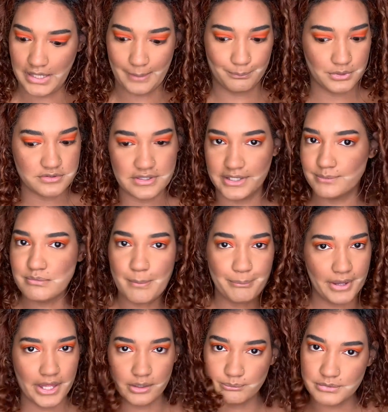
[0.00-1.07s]
I've been taking my
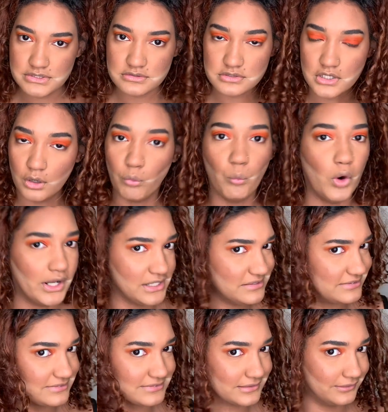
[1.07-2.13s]
vitamins. What
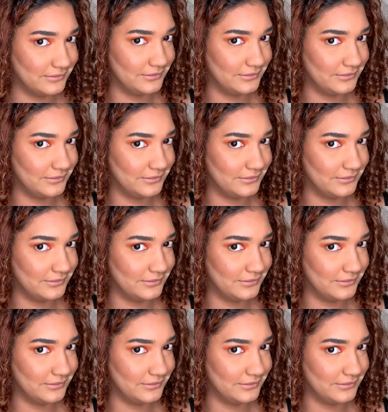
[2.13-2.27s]
is it?